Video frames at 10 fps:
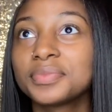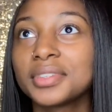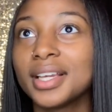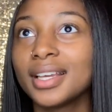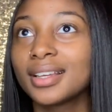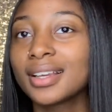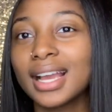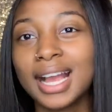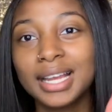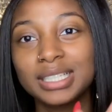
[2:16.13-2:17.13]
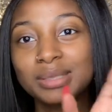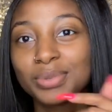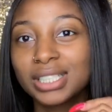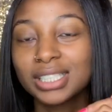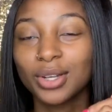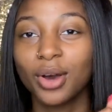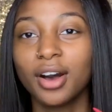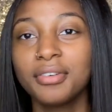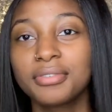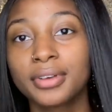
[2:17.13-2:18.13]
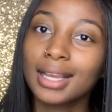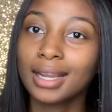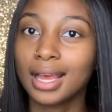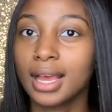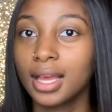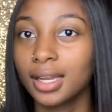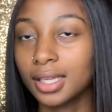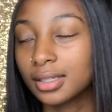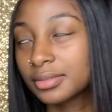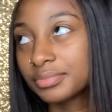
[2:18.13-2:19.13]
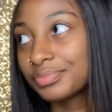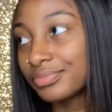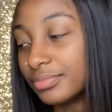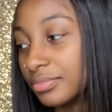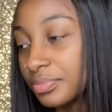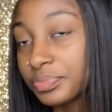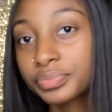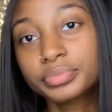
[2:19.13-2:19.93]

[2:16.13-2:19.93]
like i kind of just brushed it off like nah like mm -mm.